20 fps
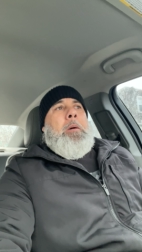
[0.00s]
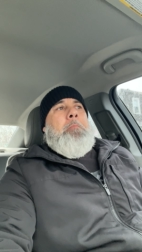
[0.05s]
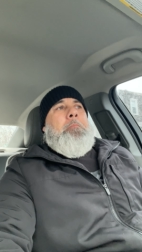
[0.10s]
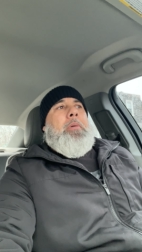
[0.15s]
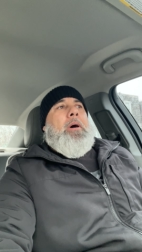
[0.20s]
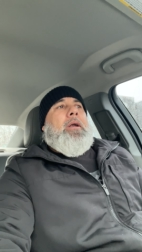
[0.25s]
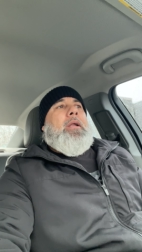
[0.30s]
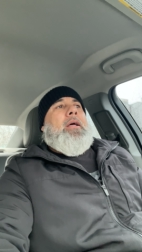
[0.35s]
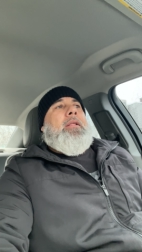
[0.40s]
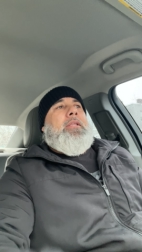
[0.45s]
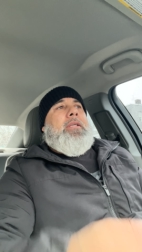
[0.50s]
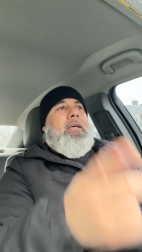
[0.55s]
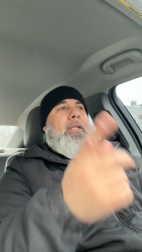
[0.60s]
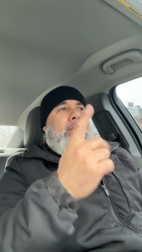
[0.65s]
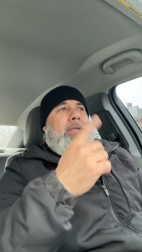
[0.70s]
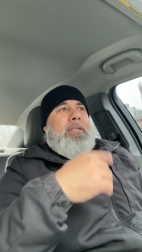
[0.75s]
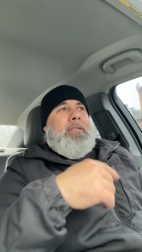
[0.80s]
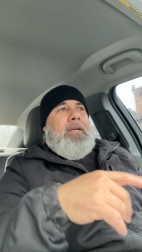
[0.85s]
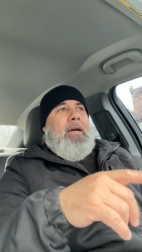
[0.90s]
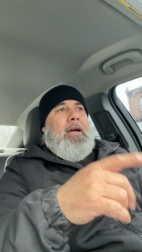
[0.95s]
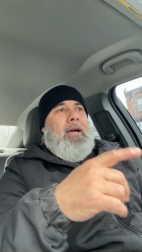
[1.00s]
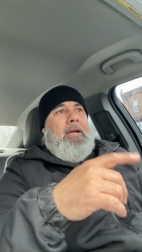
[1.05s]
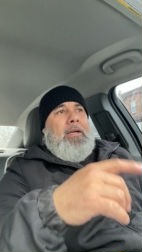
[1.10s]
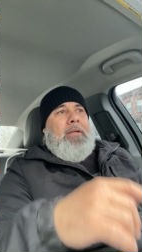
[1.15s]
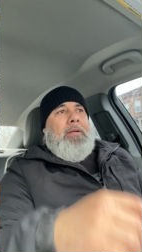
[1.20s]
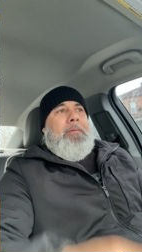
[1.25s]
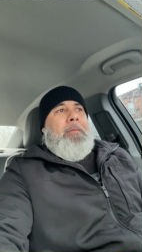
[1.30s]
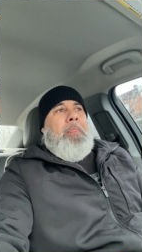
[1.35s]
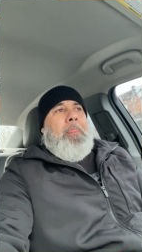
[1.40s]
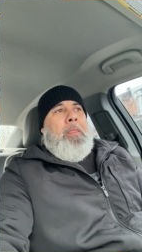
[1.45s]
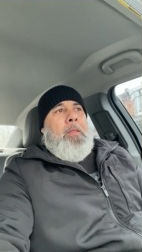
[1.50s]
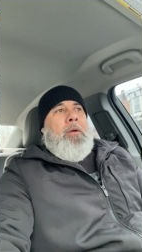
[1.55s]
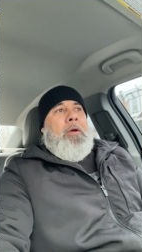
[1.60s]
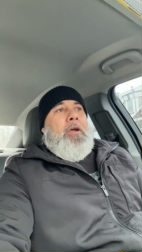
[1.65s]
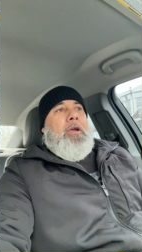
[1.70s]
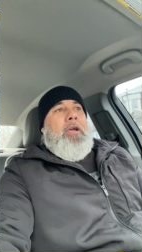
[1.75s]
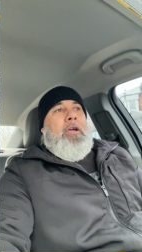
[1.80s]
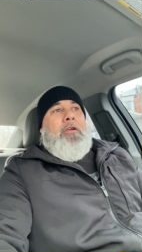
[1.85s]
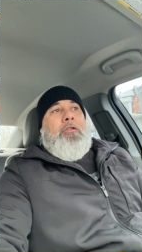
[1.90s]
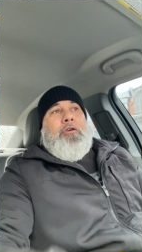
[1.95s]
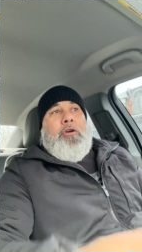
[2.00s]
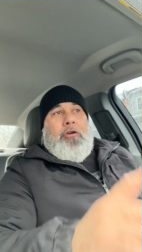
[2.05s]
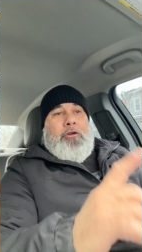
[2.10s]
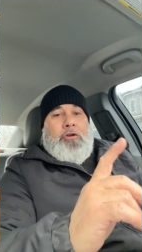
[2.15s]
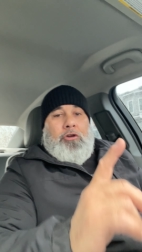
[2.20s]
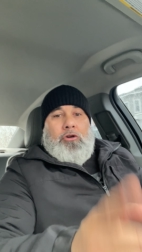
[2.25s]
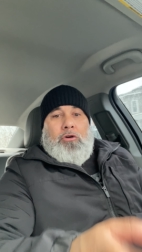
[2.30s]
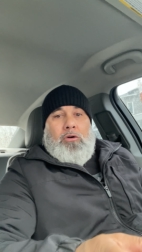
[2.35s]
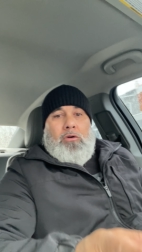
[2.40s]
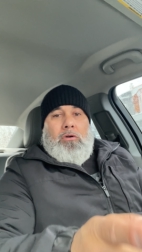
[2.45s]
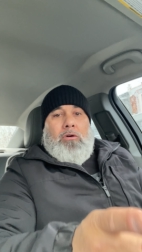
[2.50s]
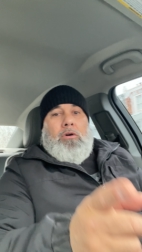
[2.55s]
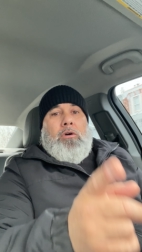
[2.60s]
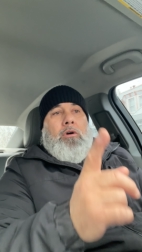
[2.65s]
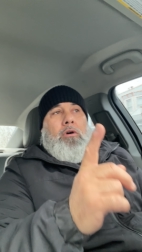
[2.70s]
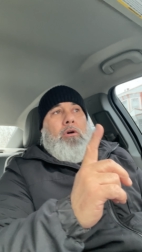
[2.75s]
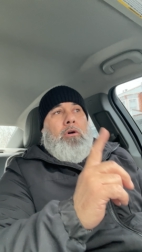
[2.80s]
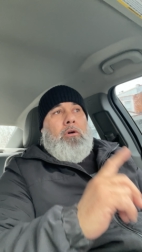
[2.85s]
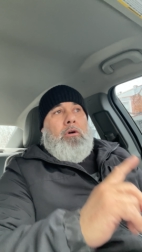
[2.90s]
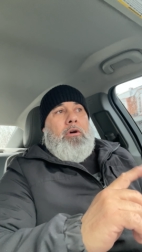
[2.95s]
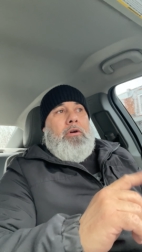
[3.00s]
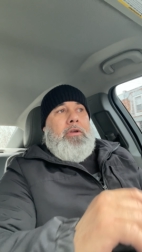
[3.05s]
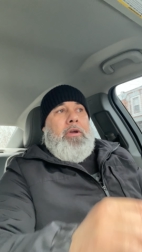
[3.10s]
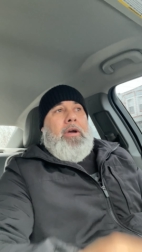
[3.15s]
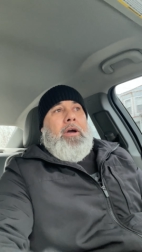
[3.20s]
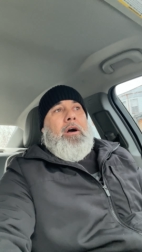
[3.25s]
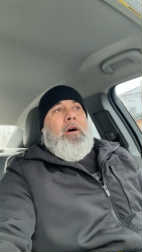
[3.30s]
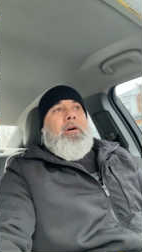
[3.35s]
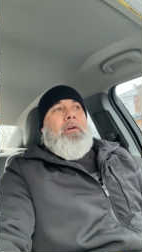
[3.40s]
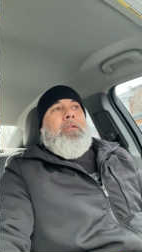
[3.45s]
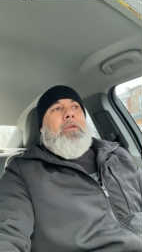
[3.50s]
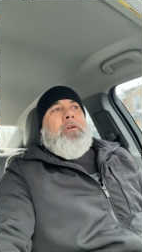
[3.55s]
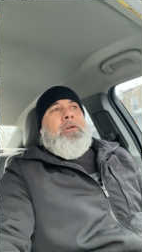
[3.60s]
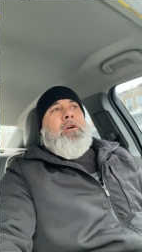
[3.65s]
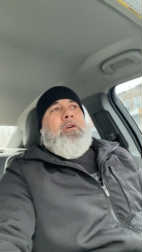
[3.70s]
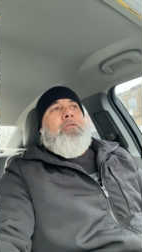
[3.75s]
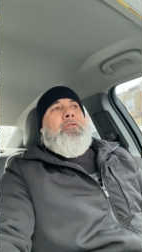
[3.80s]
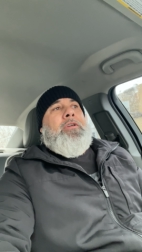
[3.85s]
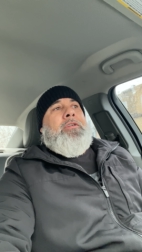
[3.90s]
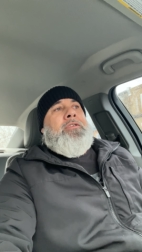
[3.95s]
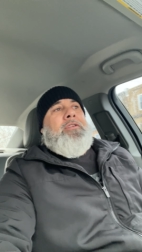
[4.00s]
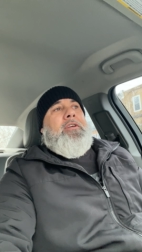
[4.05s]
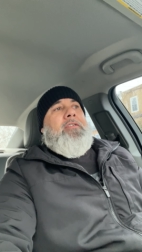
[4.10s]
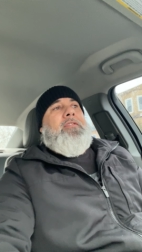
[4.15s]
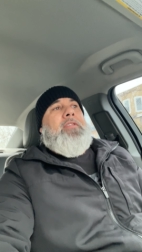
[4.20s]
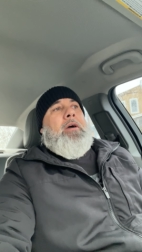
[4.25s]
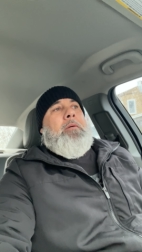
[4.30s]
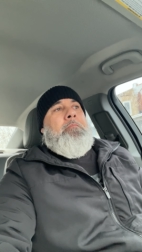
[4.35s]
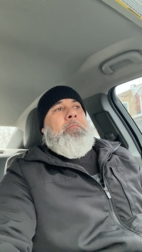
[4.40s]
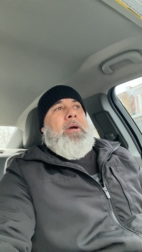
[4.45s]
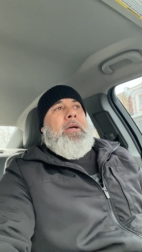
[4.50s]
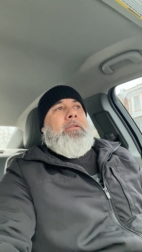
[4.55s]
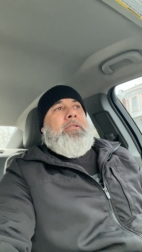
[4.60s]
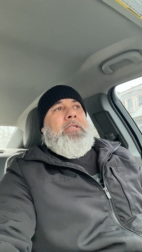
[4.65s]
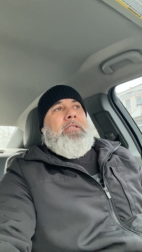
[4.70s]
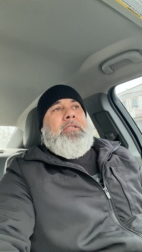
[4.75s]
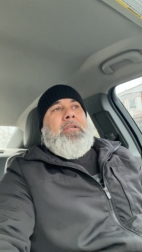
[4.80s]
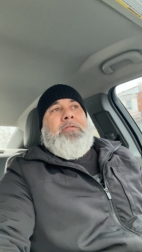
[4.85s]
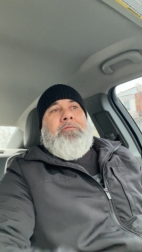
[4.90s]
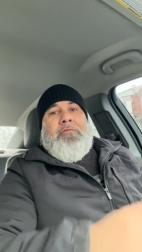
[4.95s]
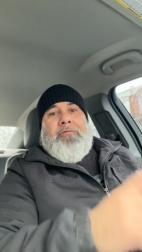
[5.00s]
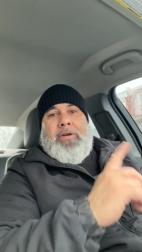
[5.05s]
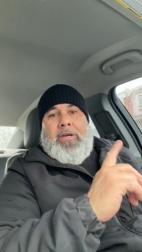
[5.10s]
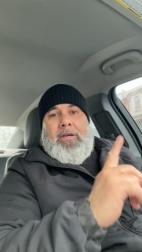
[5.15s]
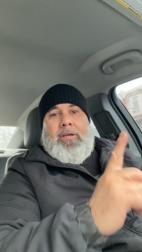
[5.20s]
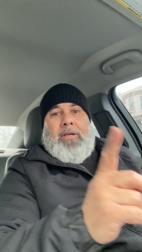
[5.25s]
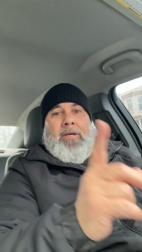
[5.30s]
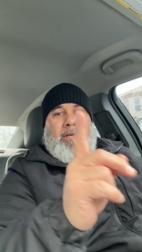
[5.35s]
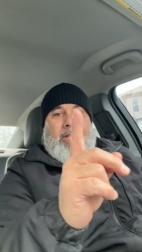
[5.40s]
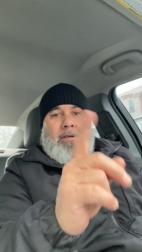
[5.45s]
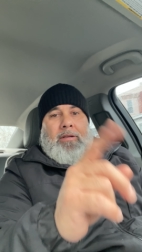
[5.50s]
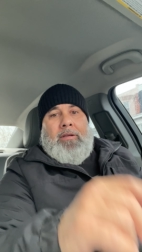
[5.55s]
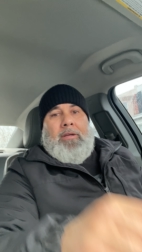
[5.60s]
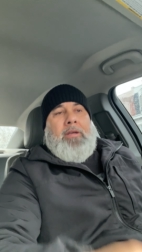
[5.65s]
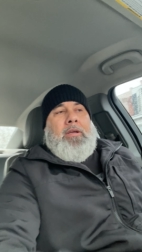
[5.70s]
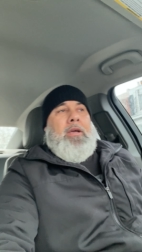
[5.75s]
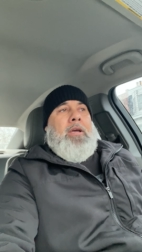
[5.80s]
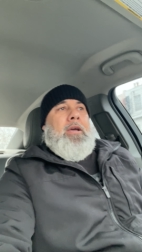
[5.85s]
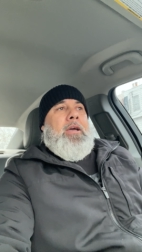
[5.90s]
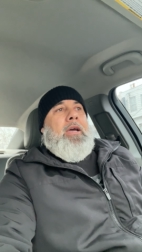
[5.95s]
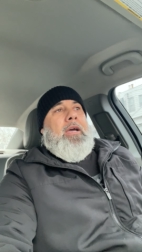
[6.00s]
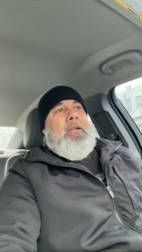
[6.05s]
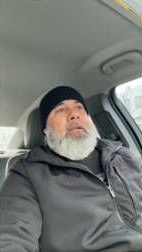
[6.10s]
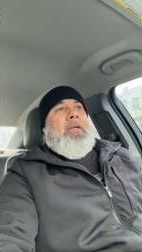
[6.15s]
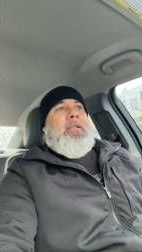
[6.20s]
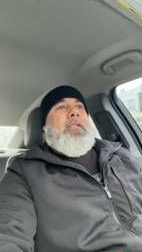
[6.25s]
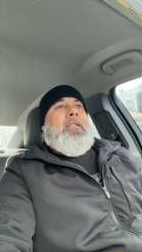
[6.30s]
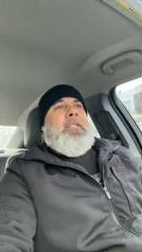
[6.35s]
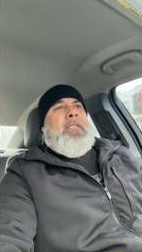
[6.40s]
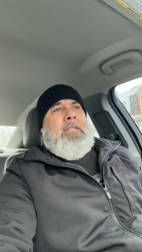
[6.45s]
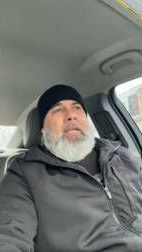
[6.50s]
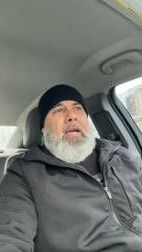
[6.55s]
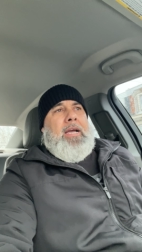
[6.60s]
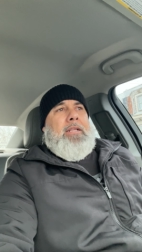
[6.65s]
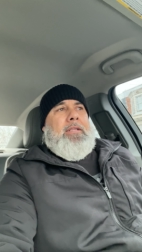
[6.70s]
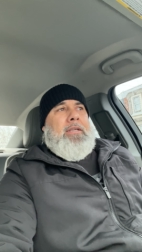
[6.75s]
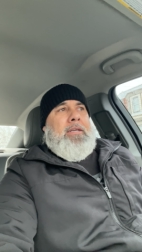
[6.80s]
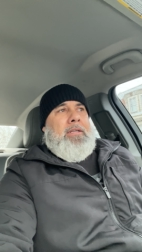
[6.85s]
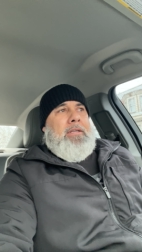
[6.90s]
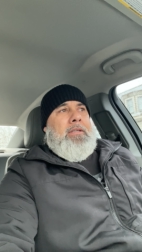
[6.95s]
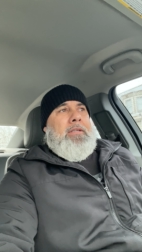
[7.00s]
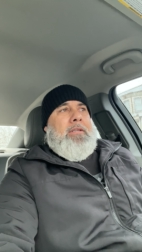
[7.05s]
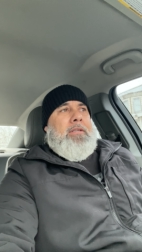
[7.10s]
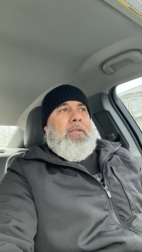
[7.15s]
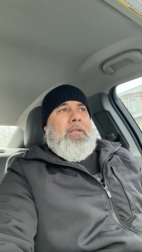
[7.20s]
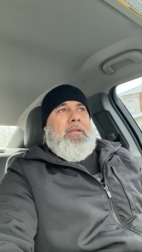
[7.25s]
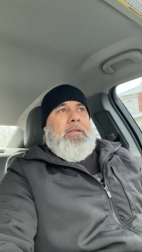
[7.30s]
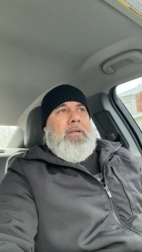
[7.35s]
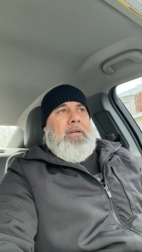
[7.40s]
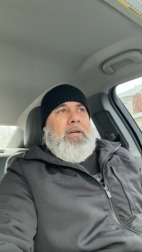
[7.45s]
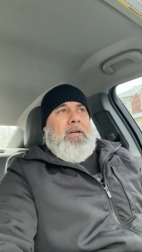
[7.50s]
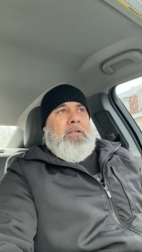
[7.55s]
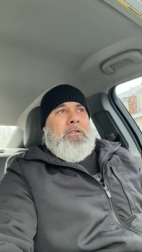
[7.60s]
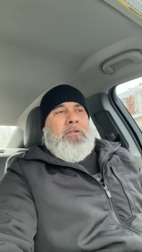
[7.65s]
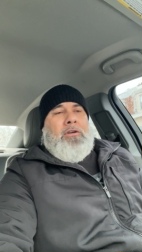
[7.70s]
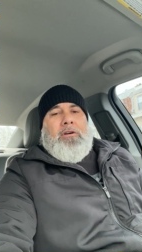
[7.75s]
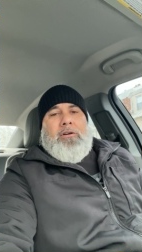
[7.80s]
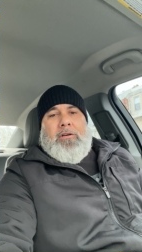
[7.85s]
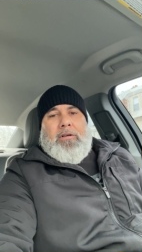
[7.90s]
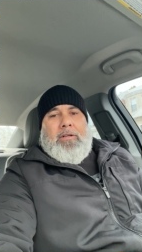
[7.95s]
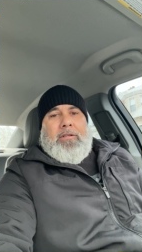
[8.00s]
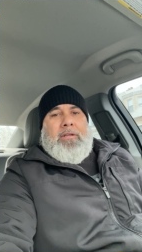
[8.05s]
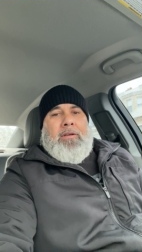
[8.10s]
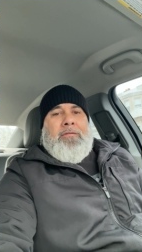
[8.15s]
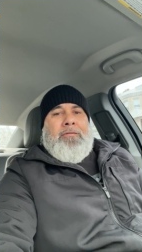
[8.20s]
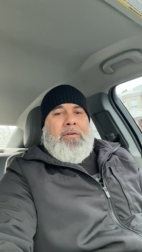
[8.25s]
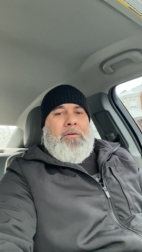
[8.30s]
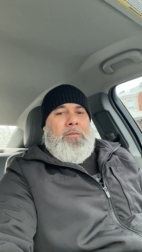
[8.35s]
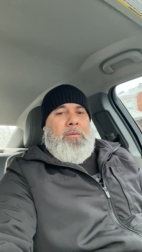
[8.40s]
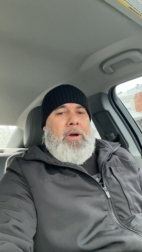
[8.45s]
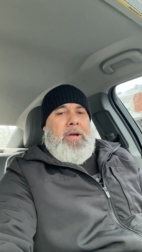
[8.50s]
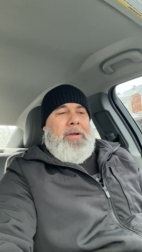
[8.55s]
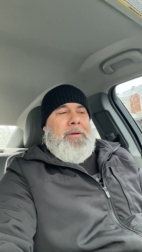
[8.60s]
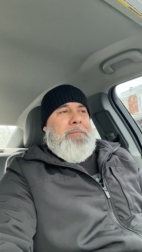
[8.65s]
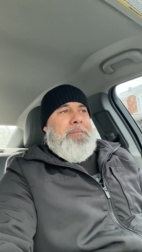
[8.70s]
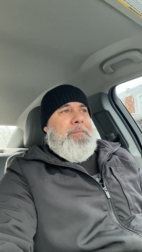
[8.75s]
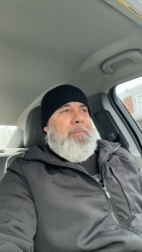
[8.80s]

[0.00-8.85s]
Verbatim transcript: But on the other side, either you or your elder could receive that message and read it and understand it a totally different way.